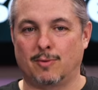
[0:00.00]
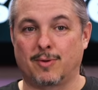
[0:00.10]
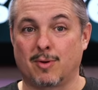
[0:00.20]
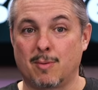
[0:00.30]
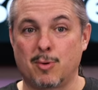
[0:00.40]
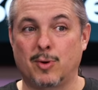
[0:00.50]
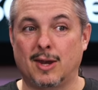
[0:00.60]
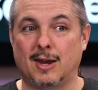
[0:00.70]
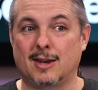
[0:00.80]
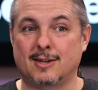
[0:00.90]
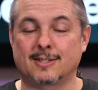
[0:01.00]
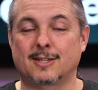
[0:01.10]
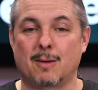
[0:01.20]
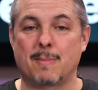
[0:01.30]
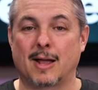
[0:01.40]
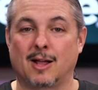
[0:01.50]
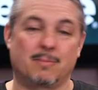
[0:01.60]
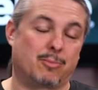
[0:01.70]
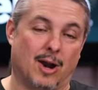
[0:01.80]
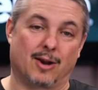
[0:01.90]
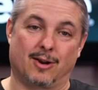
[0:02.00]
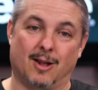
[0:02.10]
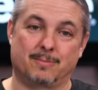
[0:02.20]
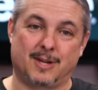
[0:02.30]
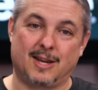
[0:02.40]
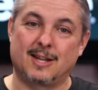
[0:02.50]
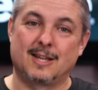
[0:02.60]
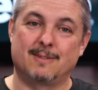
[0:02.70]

If you reboot it and it doesn't come back up prior to update,